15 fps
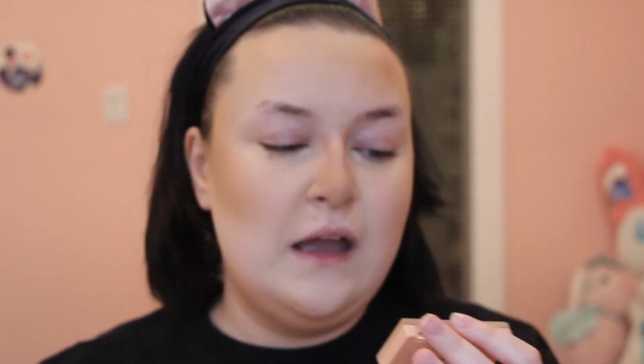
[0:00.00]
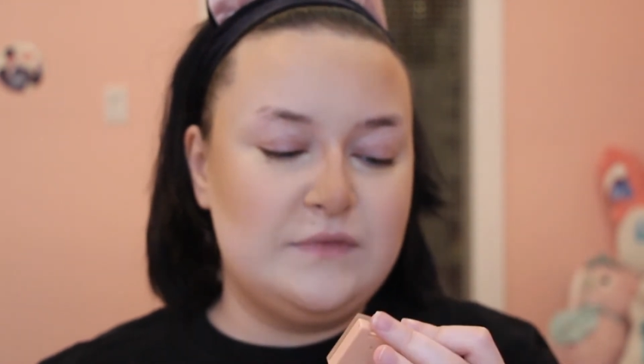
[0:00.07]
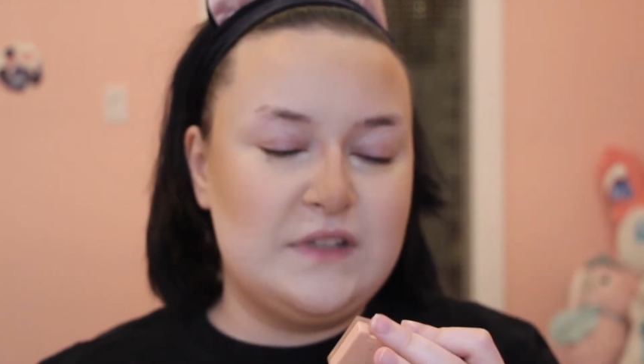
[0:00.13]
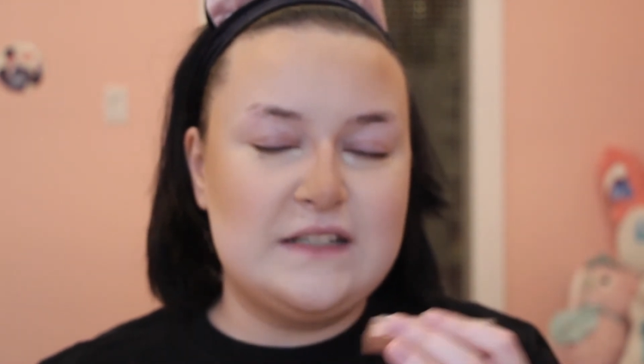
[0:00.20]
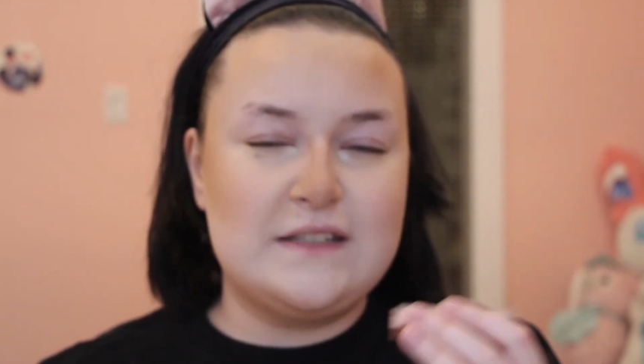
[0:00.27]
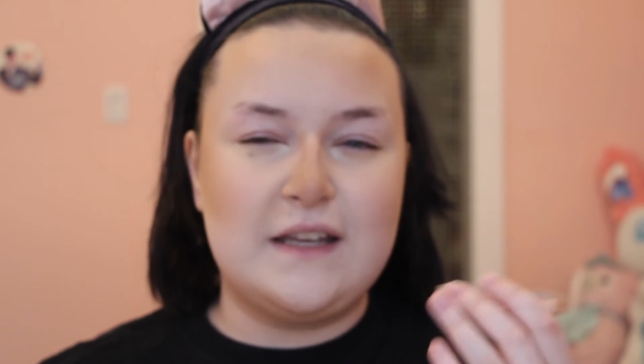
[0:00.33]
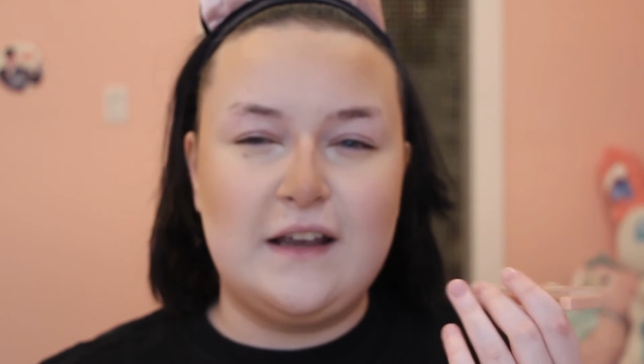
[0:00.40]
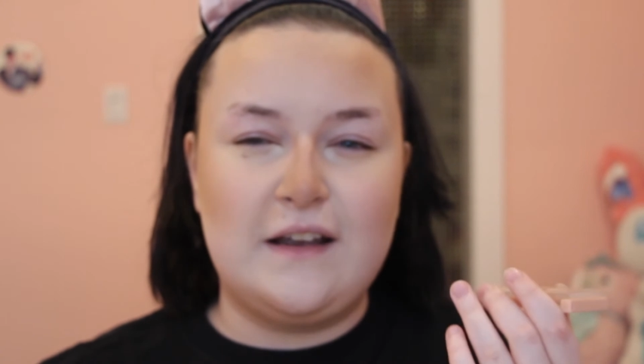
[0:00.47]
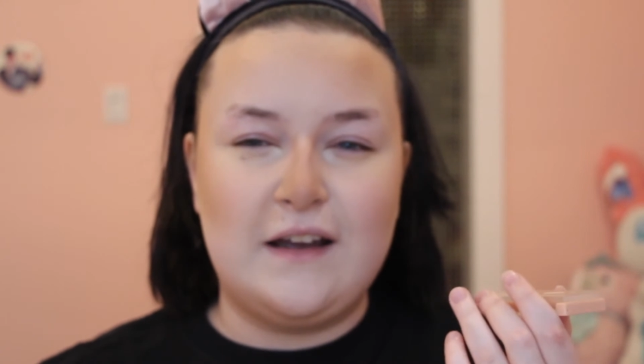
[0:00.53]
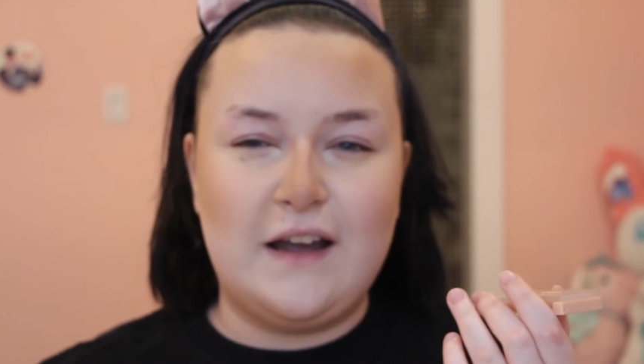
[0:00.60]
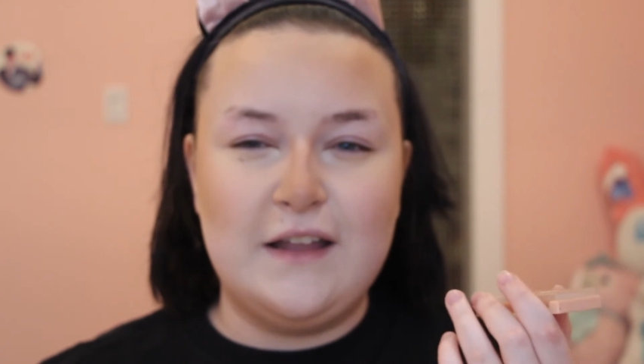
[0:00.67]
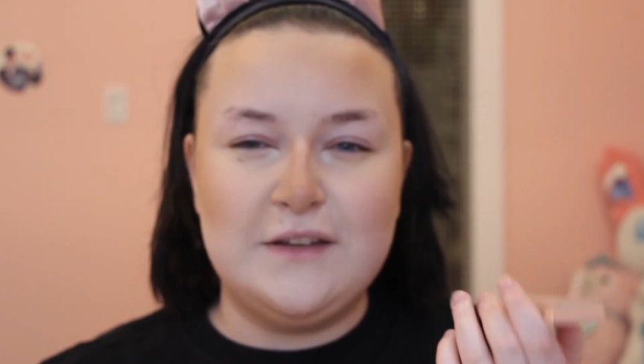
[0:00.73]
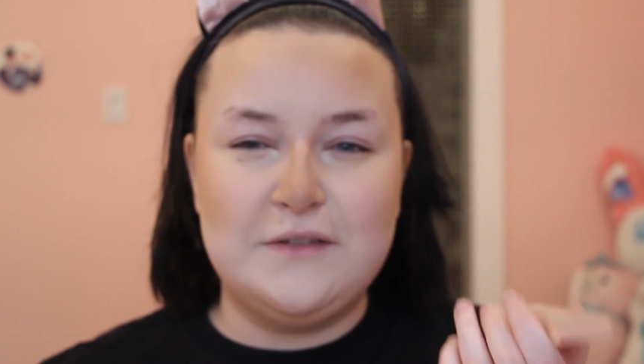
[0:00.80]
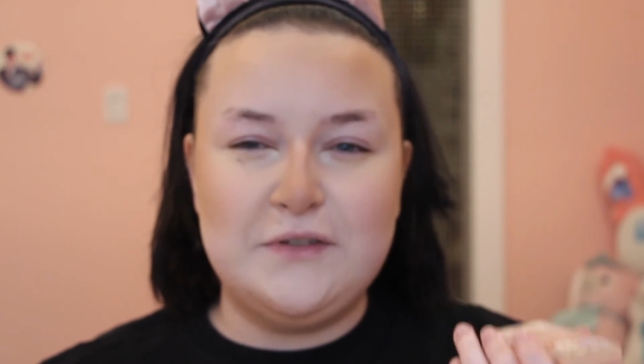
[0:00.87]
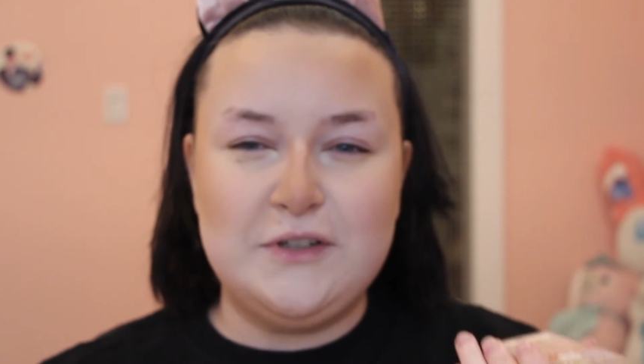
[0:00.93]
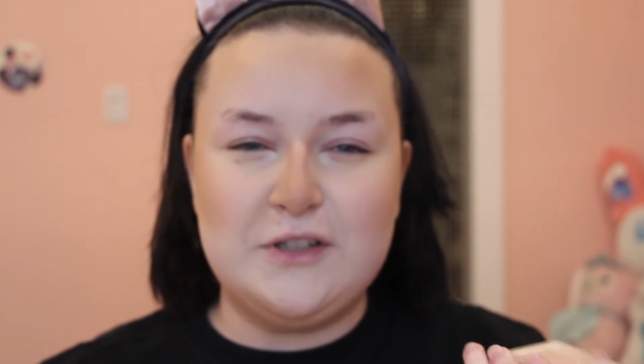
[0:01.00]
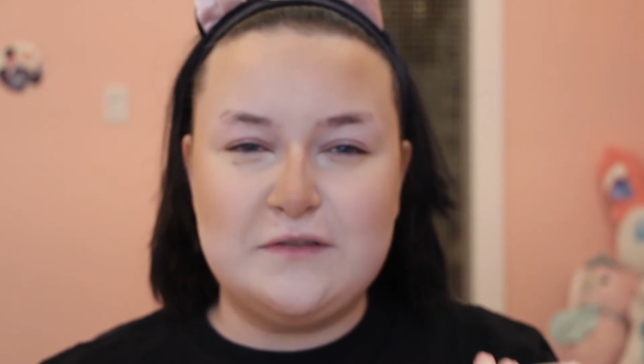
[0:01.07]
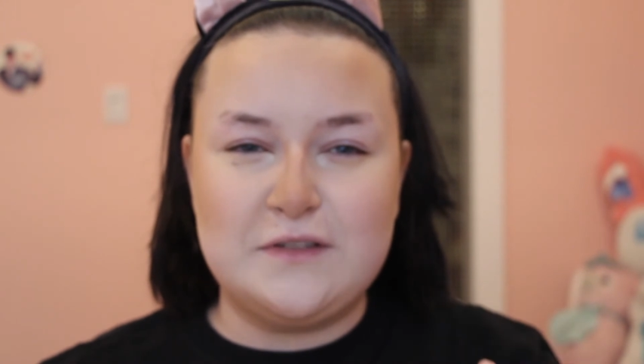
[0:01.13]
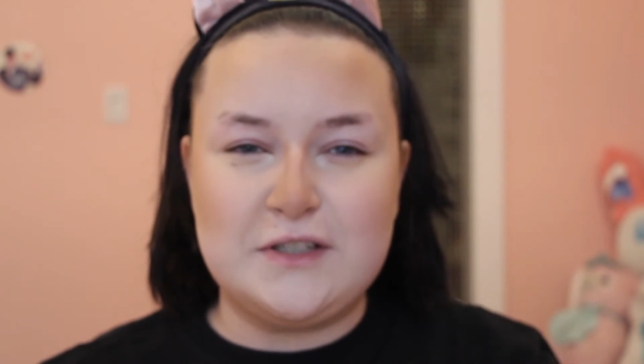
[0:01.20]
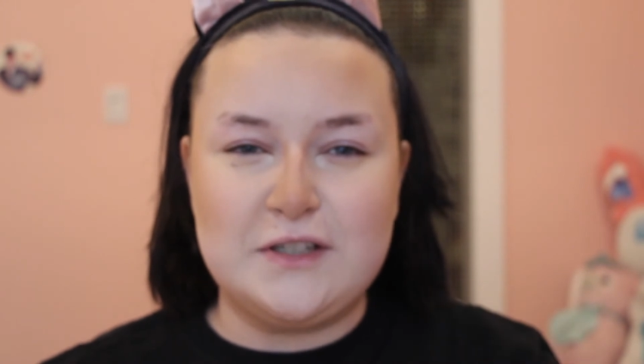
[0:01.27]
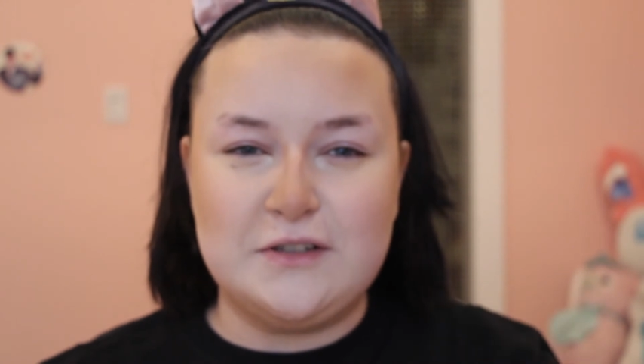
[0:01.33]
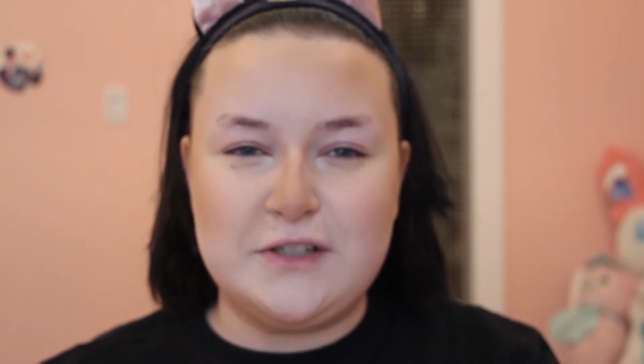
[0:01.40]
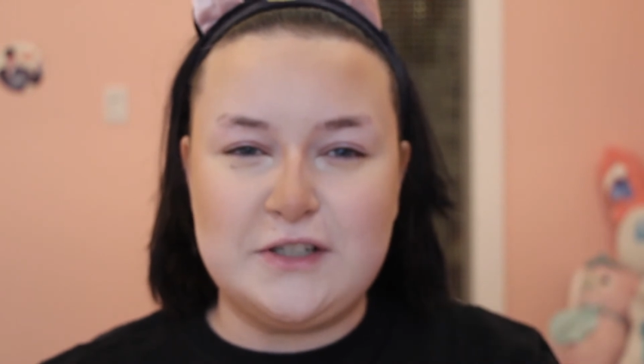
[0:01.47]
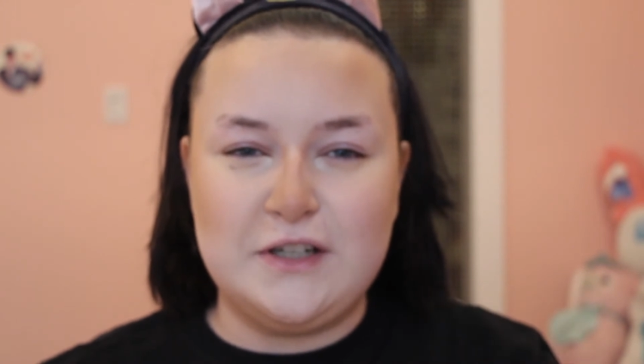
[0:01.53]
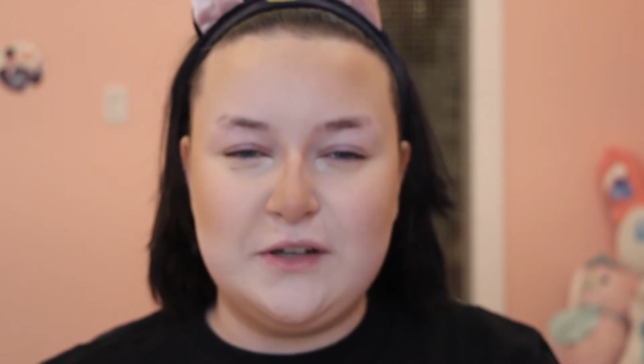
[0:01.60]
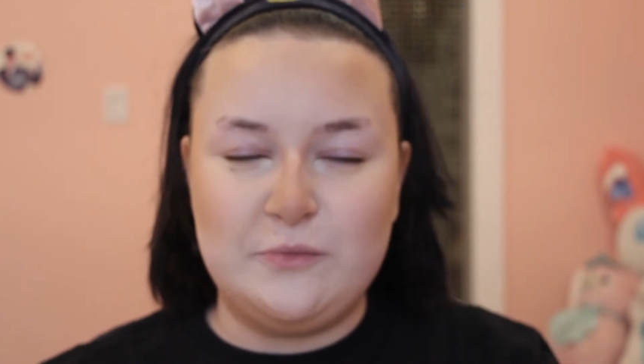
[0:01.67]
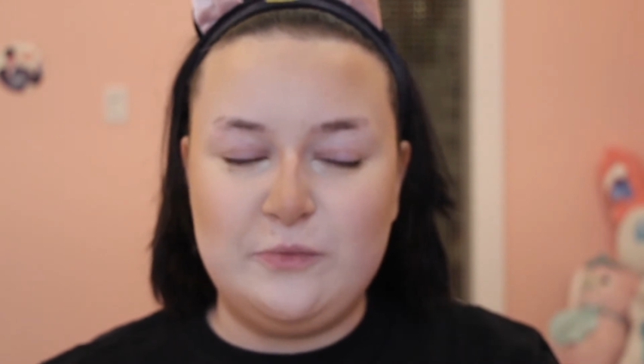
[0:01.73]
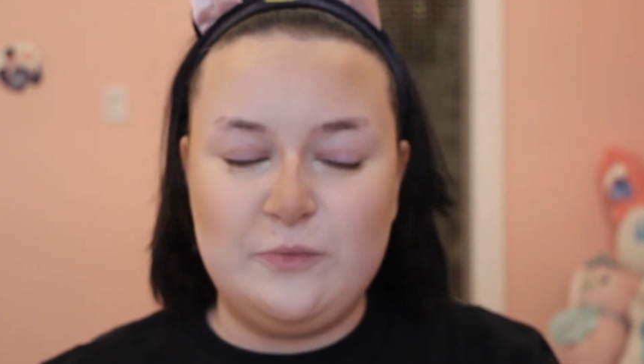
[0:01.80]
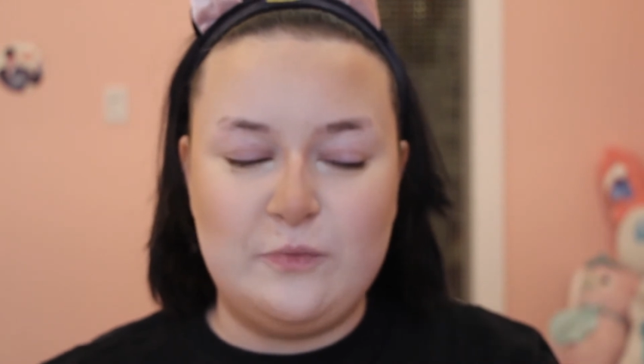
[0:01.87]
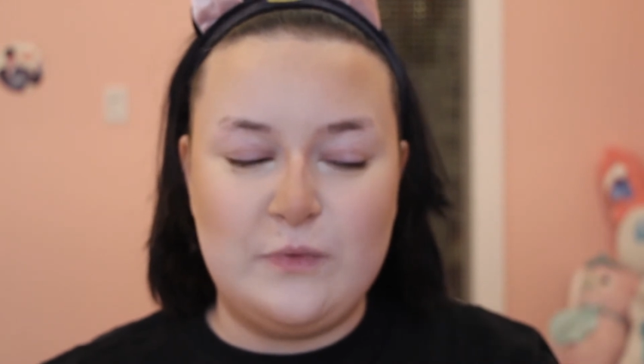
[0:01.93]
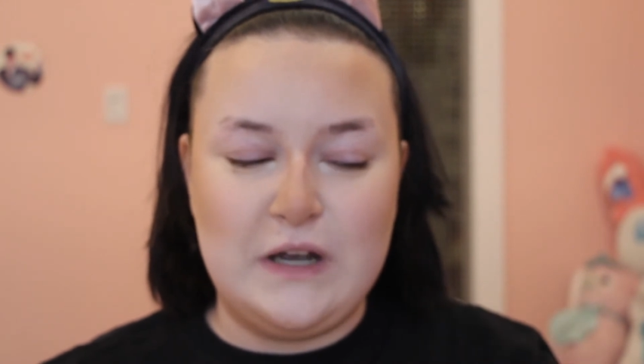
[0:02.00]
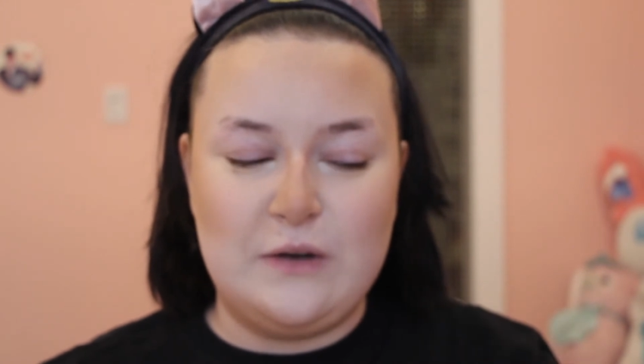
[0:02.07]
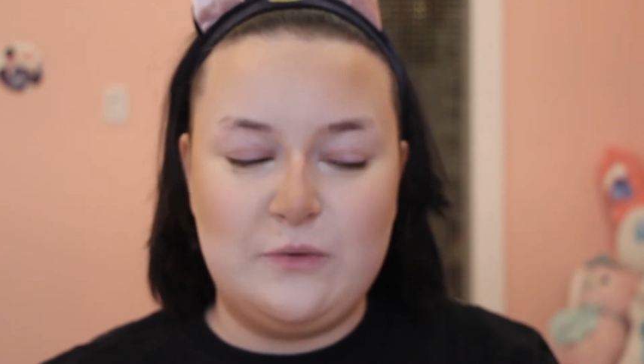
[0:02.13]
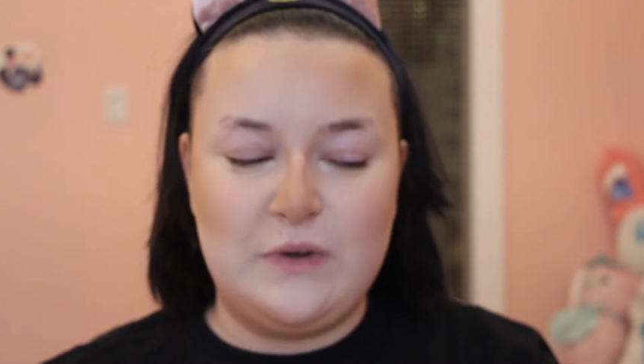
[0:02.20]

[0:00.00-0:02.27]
because like I live in Nova Scotia and